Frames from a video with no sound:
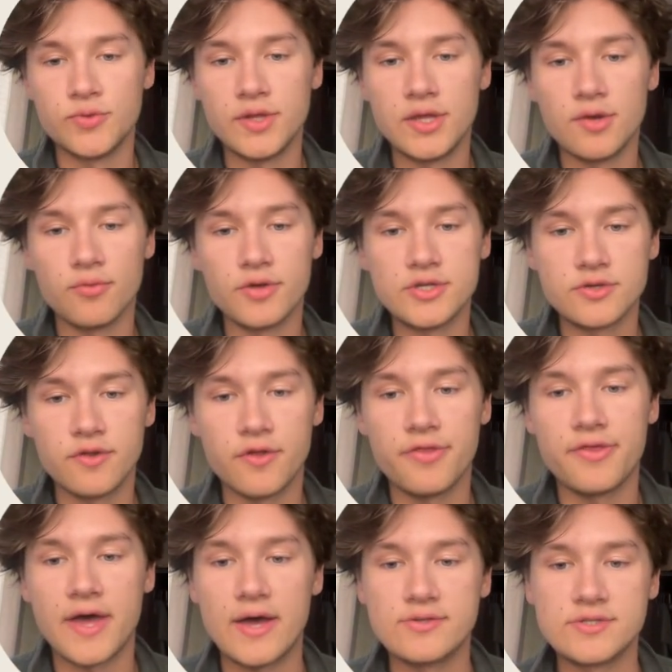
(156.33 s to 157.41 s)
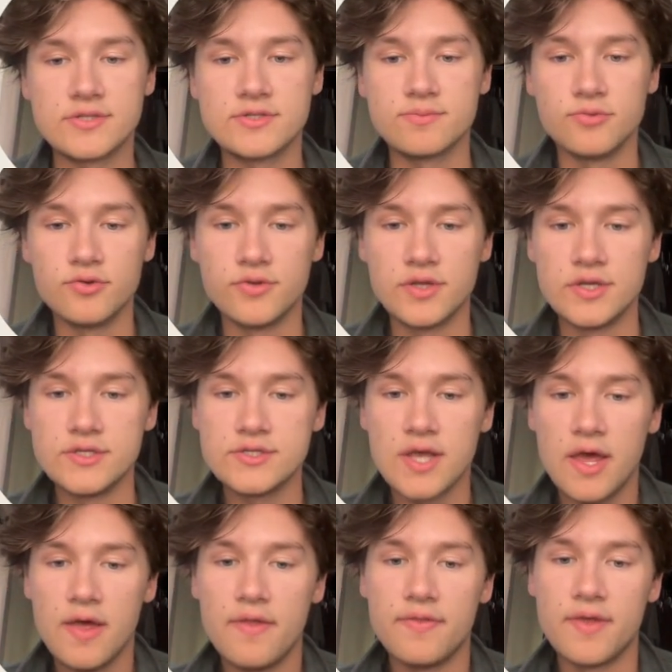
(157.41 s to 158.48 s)
the original 1,000 smoothies
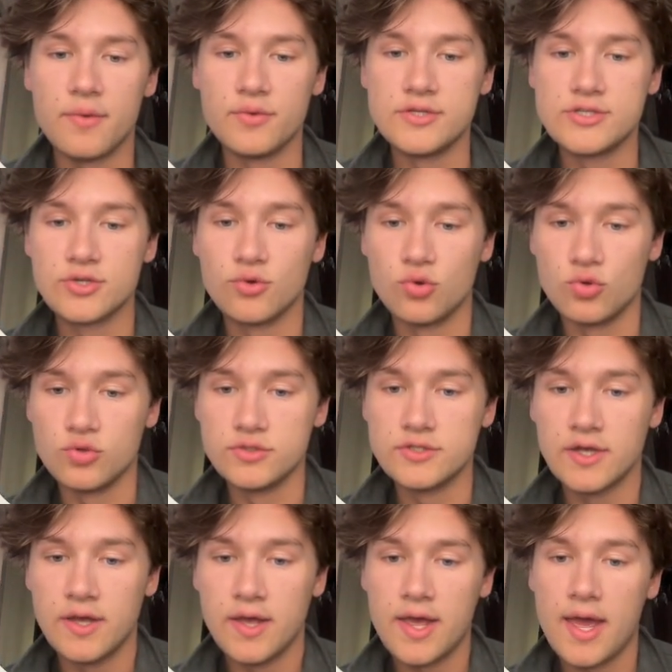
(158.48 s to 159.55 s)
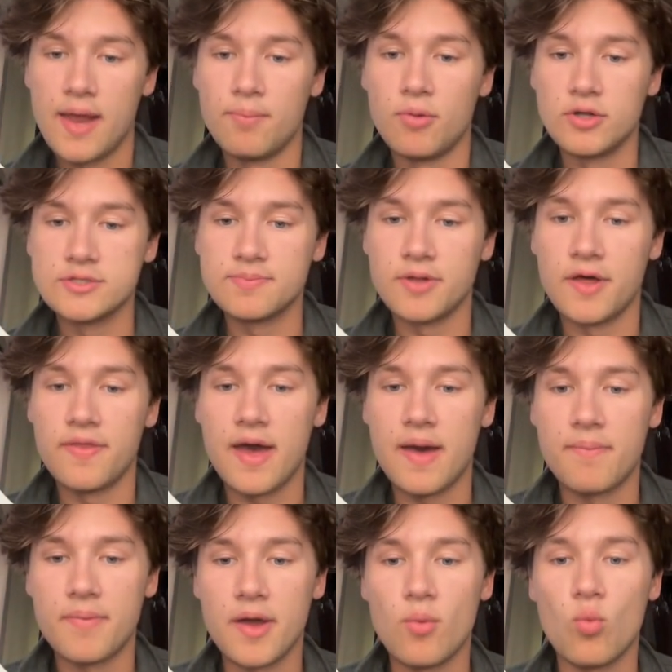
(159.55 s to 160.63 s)
that we sold and multiply
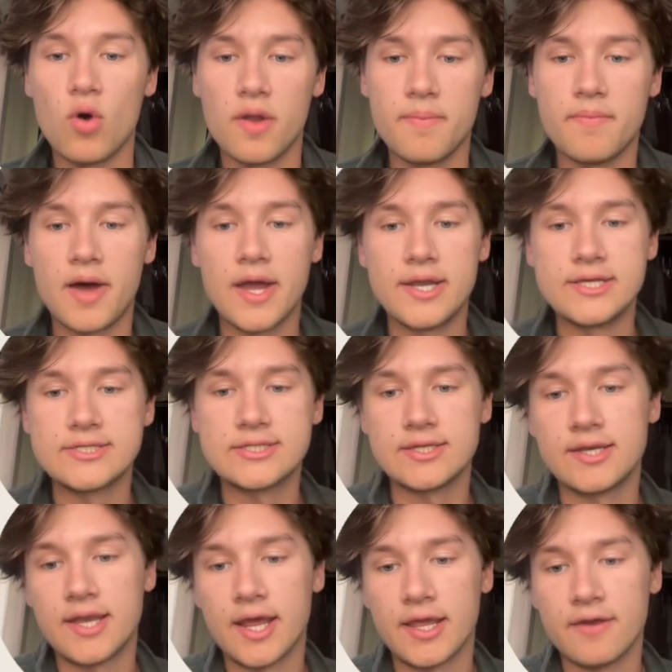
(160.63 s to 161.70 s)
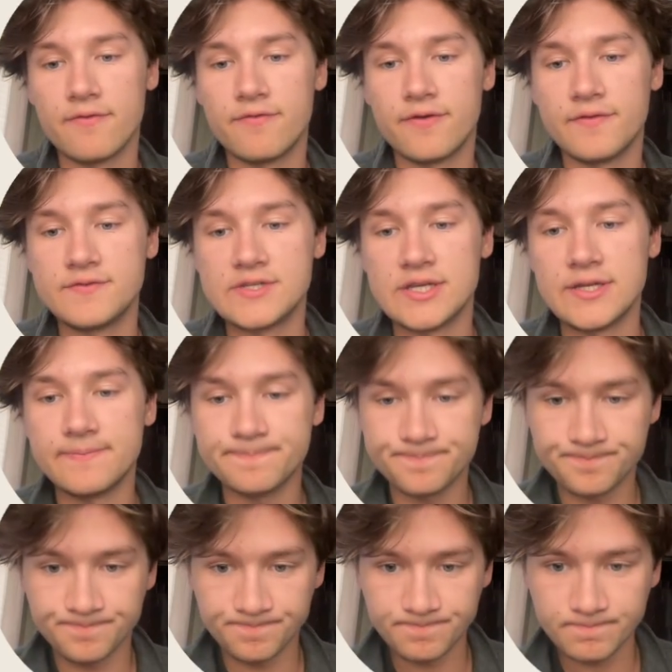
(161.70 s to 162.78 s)
that by 1 minus negative 15,
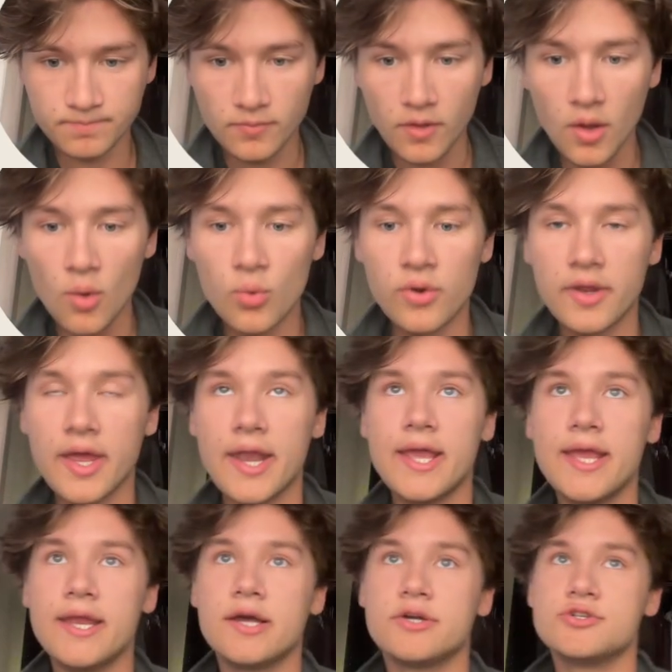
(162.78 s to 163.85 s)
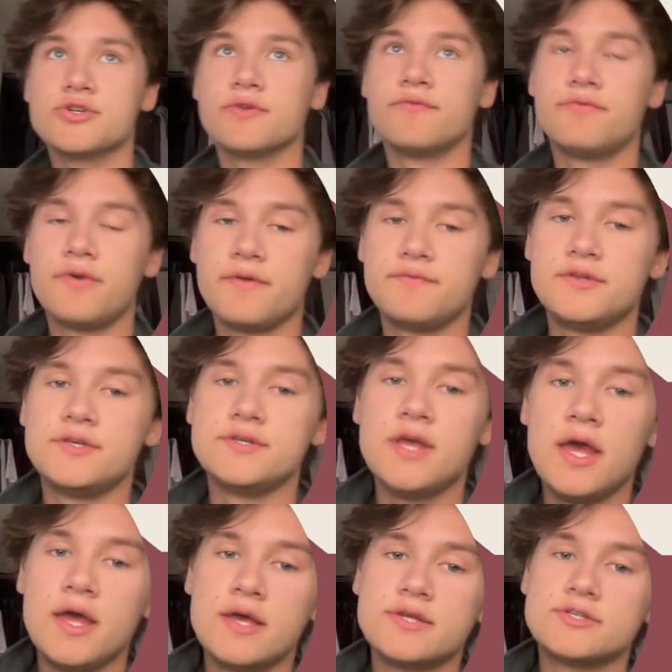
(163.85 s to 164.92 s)
we get 850.
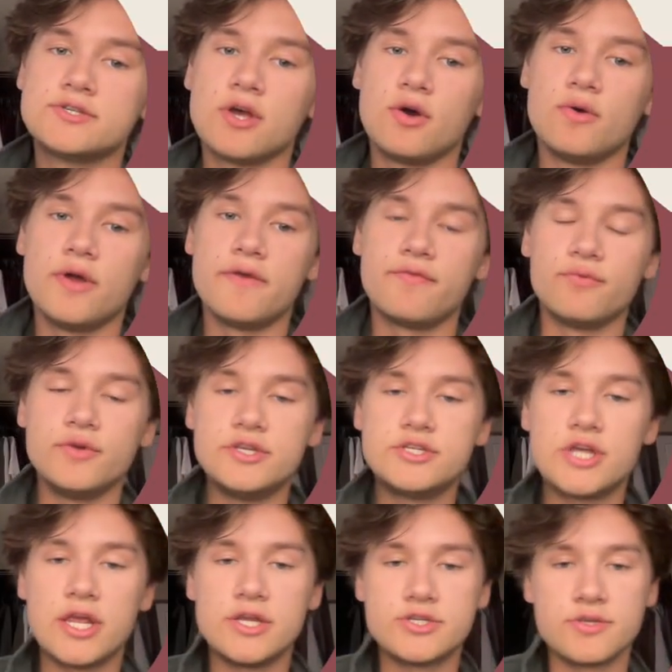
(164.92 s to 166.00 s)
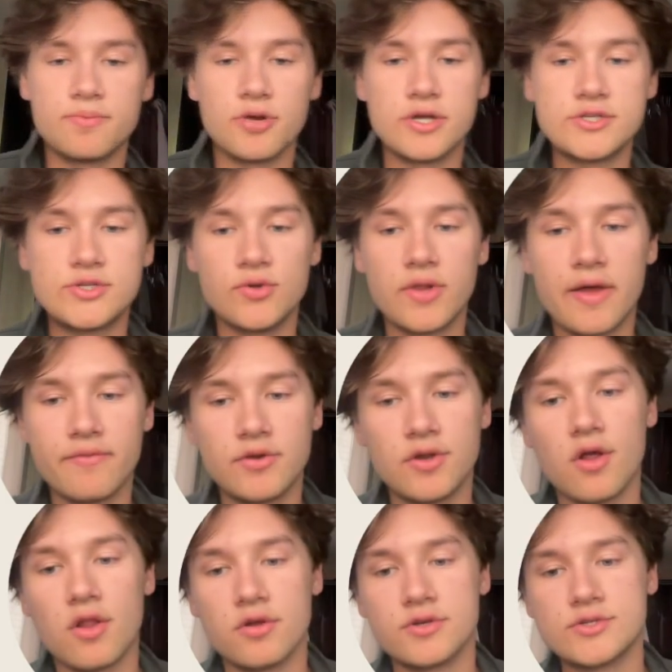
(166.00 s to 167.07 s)
So if we change the price to
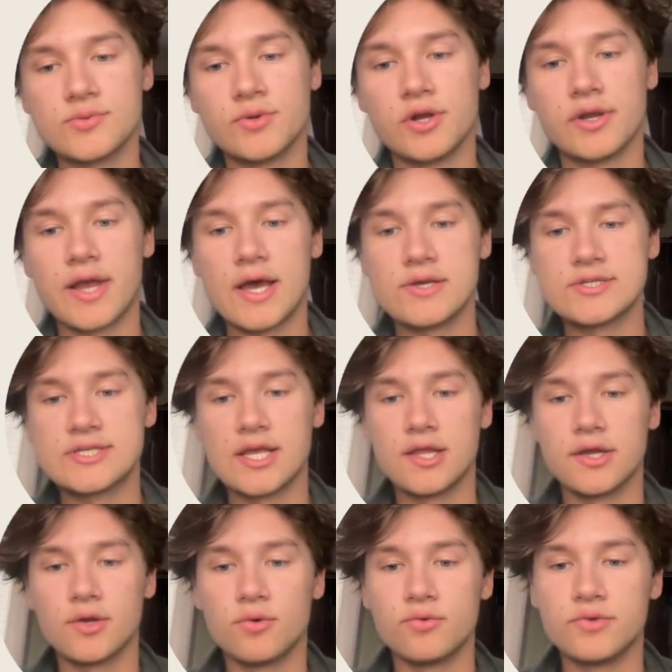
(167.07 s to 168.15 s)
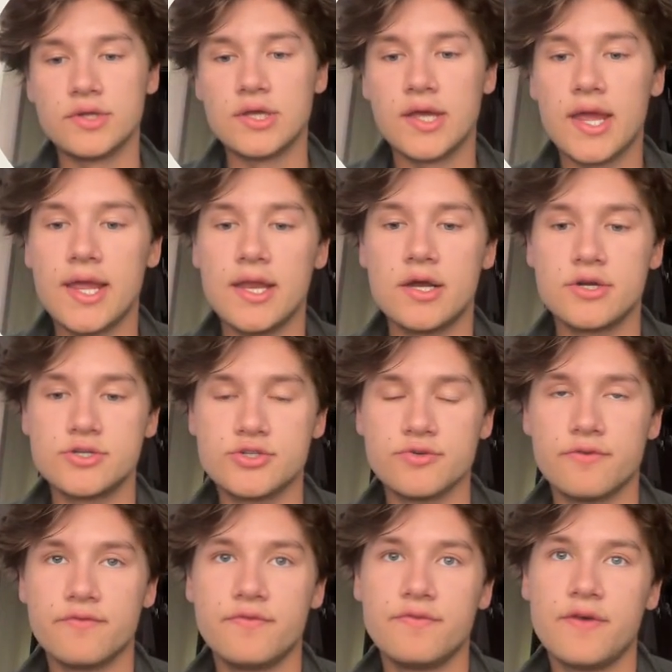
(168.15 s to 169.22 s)
$11, we are now selling only
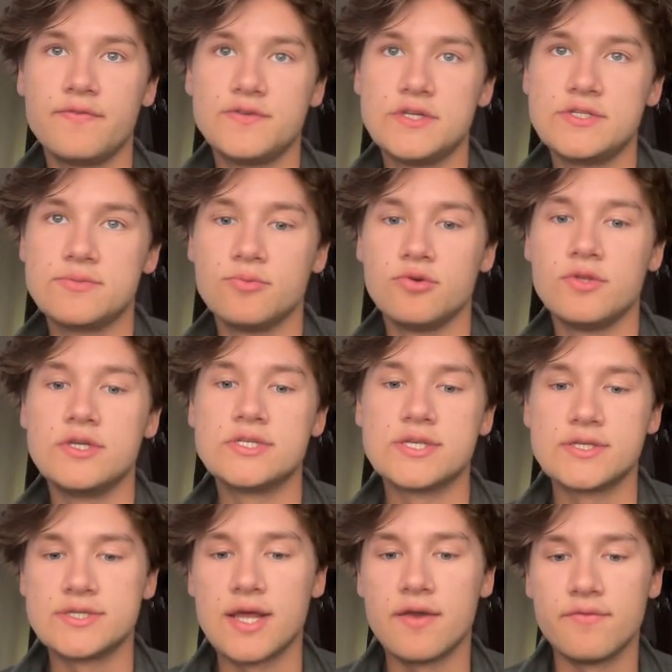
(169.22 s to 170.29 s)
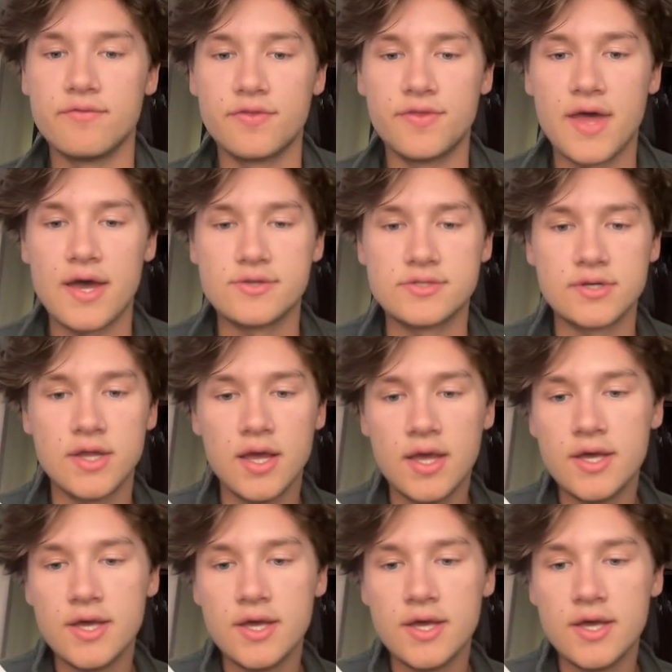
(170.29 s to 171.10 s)
850 smoothies instead of 1,000.